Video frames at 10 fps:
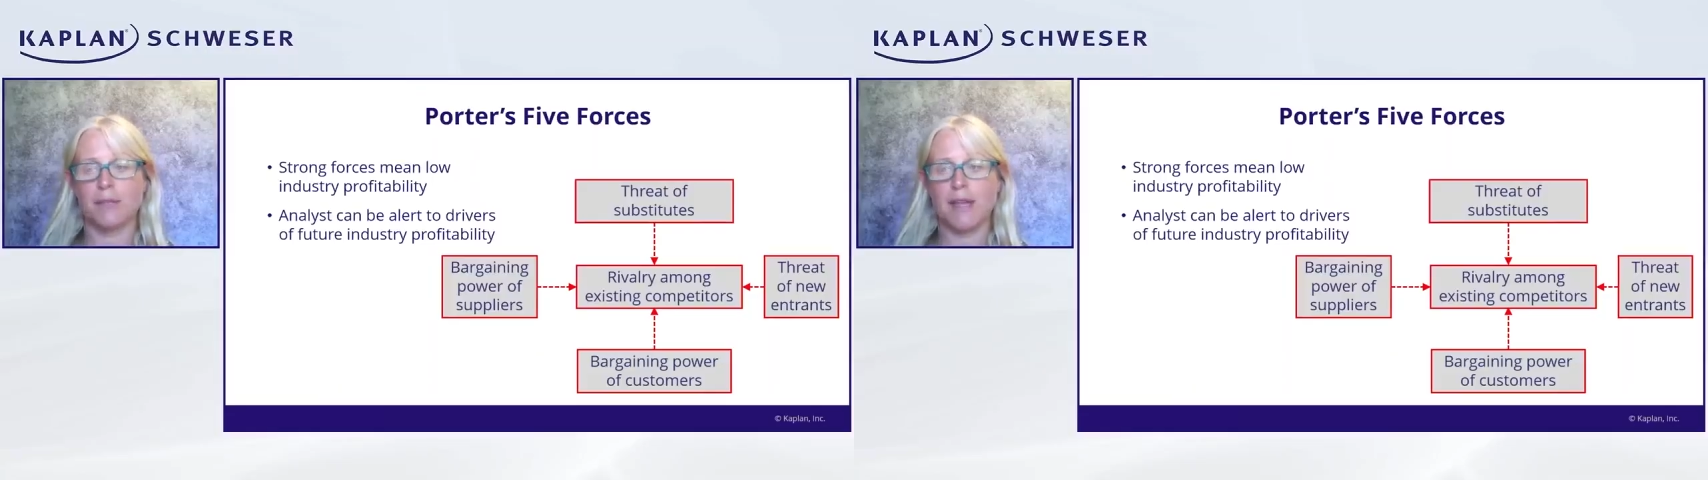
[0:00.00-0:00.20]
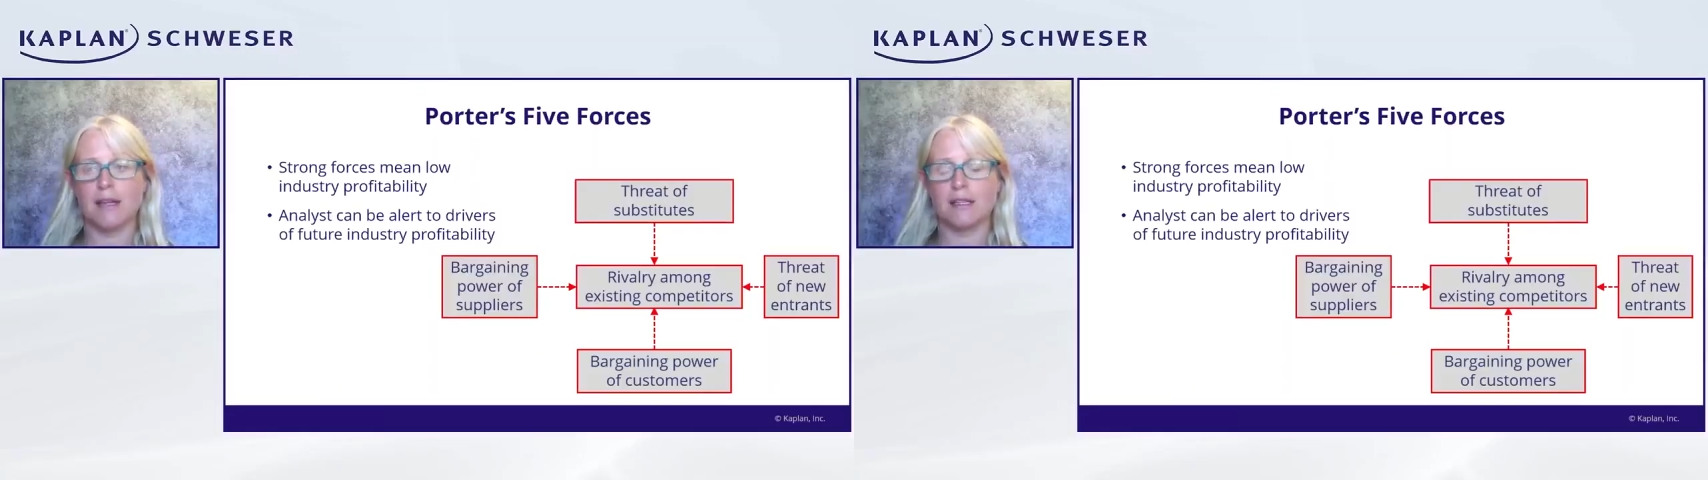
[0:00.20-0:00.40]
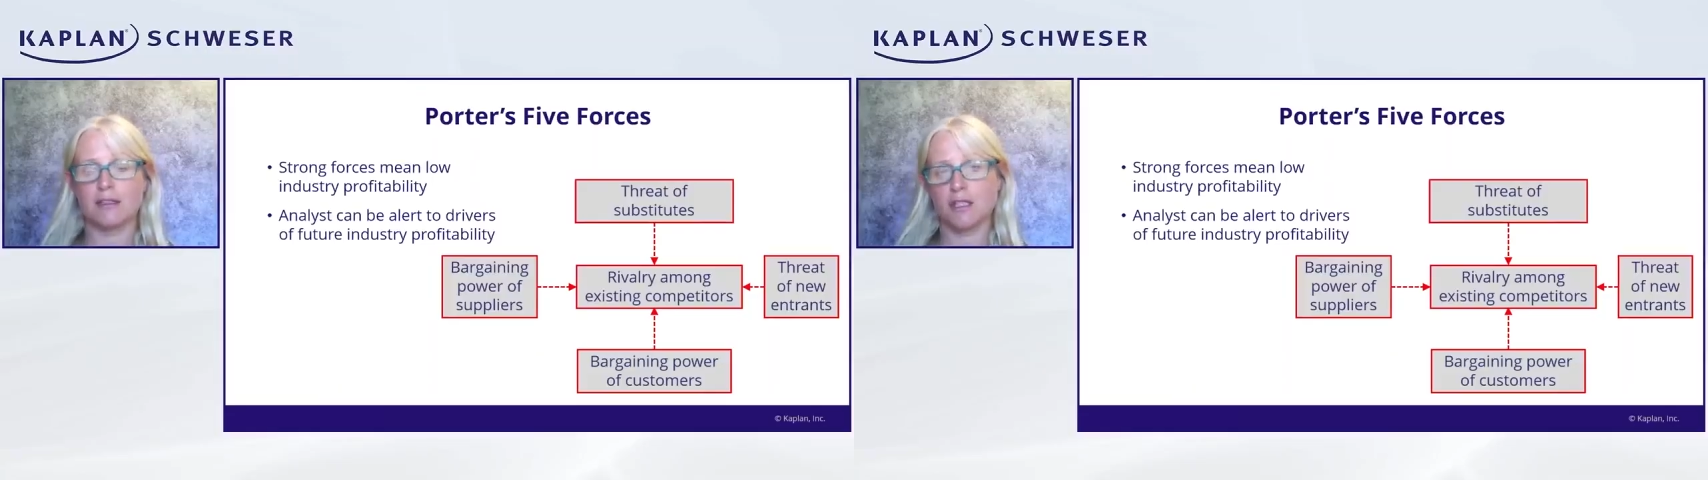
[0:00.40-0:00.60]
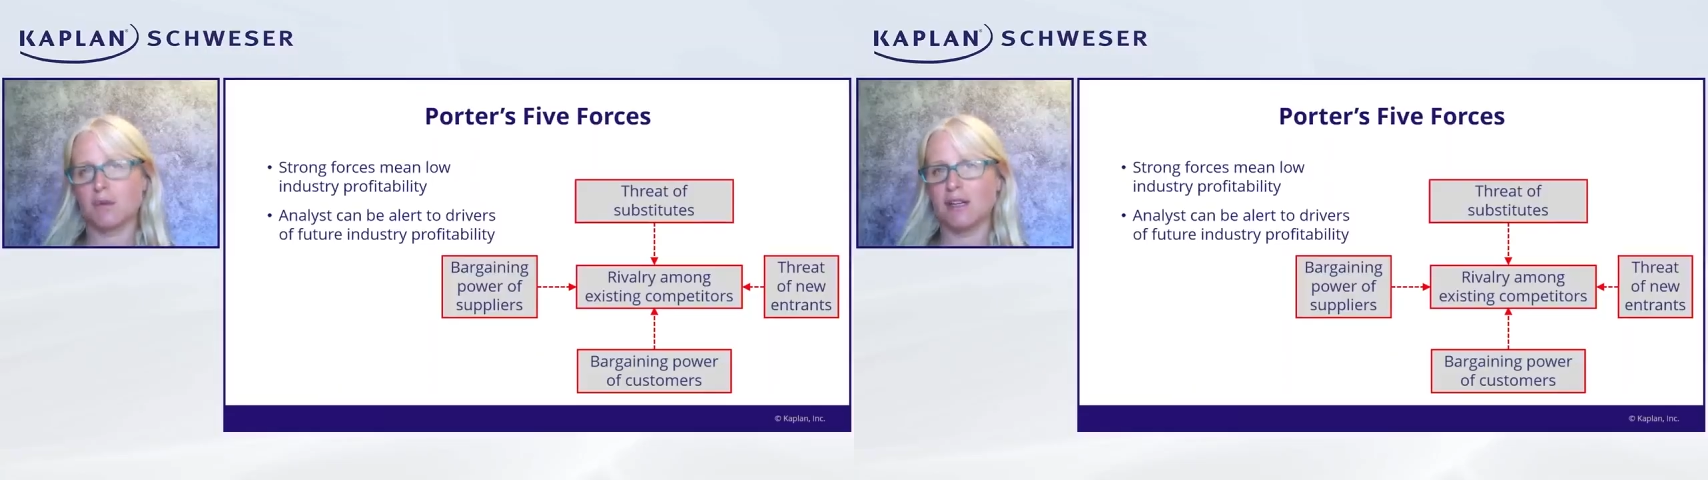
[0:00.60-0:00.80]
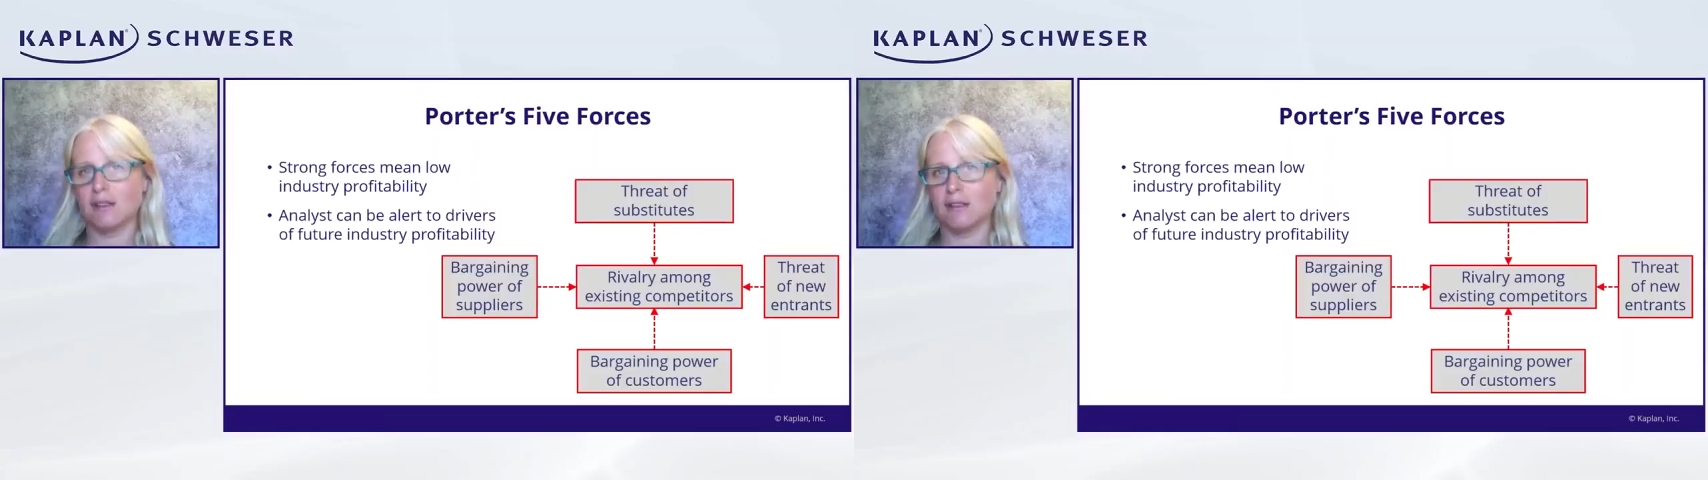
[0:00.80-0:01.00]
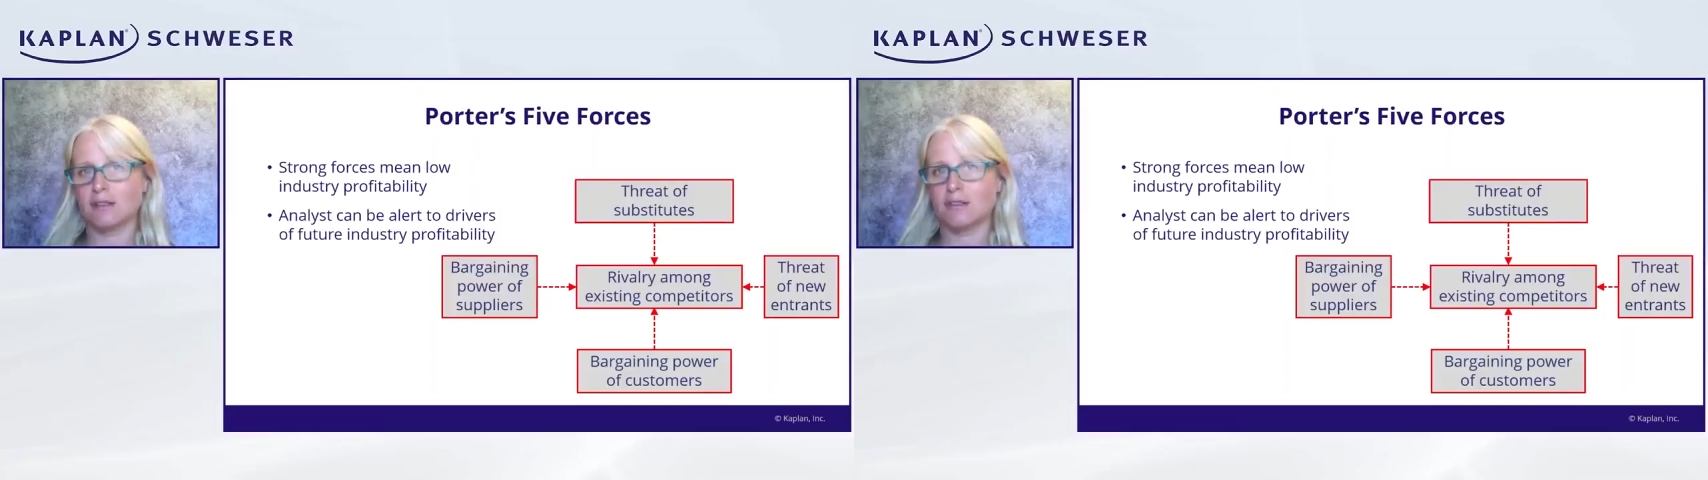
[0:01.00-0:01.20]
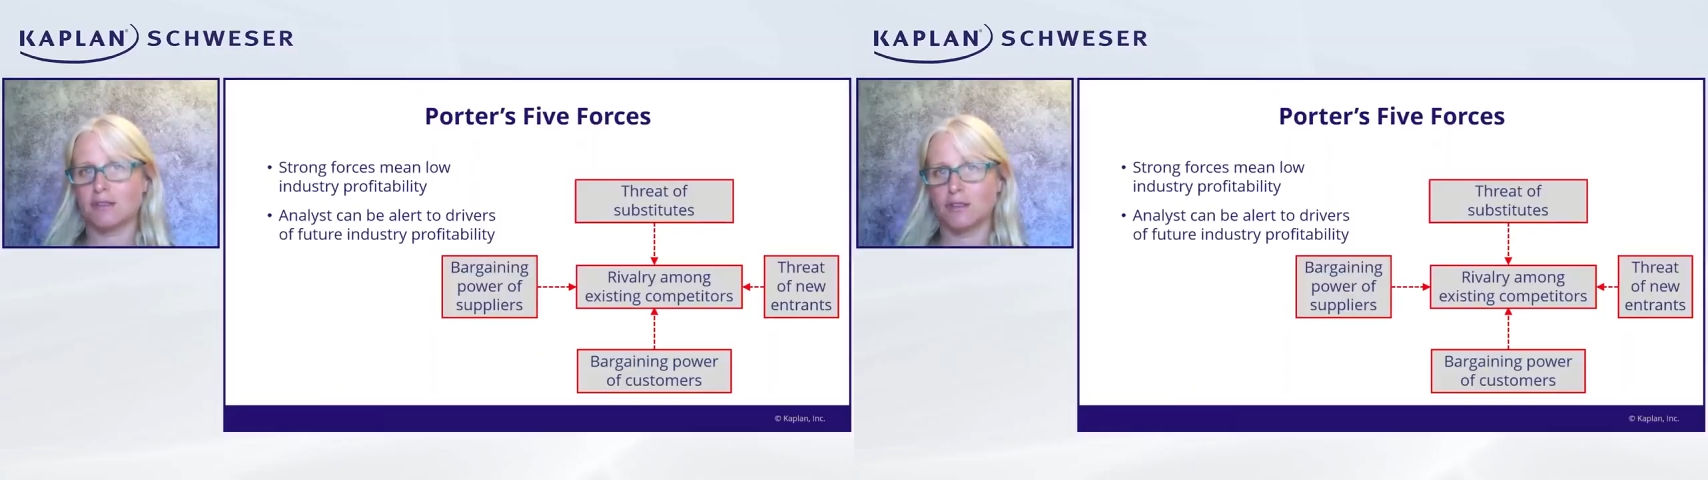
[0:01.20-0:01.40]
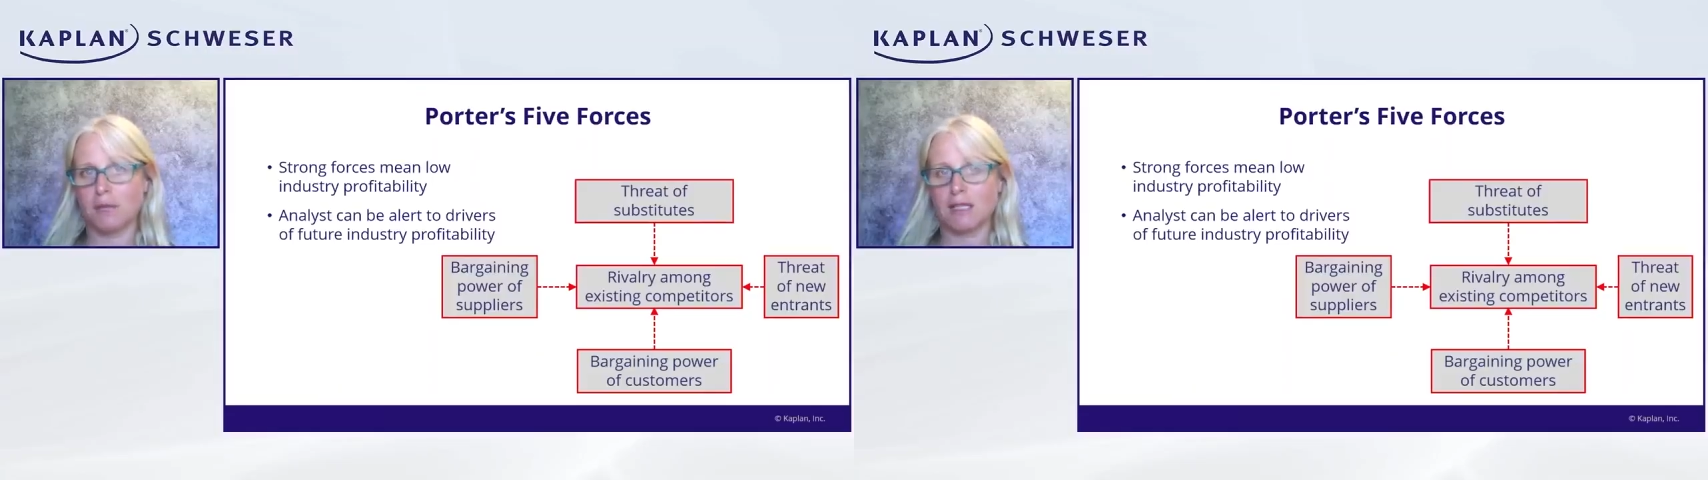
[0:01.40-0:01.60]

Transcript: then it's going to be hard to